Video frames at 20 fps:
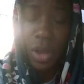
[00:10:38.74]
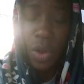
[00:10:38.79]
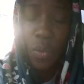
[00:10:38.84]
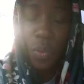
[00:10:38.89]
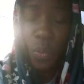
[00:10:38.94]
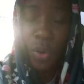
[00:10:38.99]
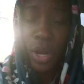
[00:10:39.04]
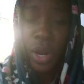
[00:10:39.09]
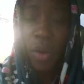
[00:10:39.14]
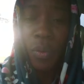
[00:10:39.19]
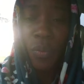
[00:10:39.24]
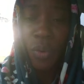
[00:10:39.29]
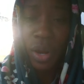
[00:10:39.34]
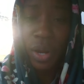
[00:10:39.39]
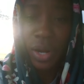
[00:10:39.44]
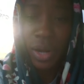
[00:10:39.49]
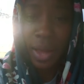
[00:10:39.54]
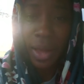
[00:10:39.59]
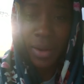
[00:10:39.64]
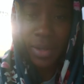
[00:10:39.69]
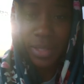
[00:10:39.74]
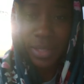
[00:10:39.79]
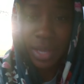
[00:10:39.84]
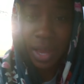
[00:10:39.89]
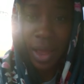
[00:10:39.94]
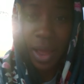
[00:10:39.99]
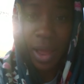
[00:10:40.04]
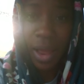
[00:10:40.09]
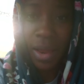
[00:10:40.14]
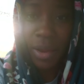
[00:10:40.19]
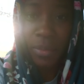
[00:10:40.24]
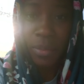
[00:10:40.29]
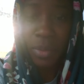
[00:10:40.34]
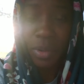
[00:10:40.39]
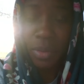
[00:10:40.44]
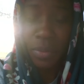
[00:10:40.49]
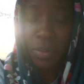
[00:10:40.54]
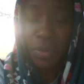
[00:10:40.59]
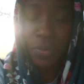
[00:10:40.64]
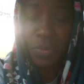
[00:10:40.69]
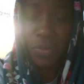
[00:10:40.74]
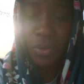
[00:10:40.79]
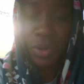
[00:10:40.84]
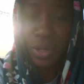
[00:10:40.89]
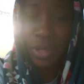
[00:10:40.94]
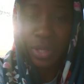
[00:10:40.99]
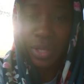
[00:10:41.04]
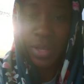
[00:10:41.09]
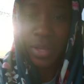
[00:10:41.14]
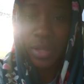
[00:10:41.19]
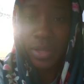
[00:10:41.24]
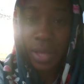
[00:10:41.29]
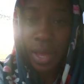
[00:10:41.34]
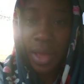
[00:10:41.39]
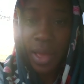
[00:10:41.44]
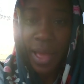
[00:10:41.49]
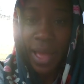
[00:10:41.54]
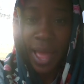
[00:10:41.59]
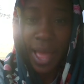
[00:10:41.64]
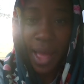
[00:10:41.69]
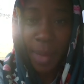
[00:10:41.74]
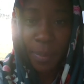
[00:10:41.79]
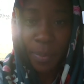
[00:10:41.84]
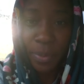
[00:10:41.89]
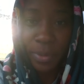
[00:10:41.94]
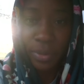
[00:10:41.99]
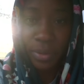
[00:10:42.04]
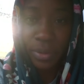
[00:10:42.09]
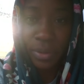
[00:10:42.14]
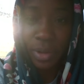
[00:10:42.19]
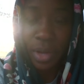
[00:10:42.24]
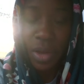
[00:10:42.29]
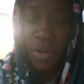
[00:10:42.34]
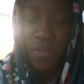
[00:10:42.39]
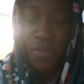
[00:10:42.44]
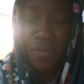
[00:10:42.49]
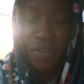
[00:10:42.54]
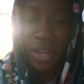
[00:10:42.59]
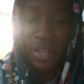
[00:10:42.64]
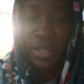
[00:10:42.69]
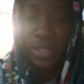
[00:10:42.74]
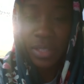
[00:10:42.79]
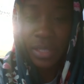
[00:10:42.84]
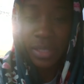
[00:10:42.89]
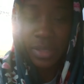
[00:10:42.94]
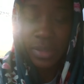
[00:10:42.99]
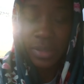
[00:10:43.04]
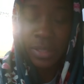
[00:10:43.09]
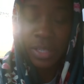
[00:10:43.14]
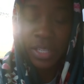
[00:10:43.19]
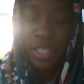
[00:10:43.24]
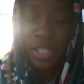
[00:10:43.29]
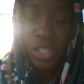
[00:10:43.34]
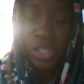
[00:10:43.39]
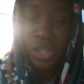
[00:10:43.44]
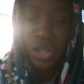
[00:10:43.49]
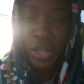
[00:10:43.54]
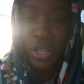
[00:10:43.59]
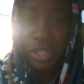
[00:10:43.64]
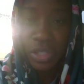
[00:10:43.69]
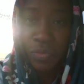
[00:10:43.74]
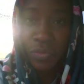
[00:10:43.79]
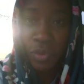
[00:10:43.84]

We are running out of time before things happen. Father says, listen to his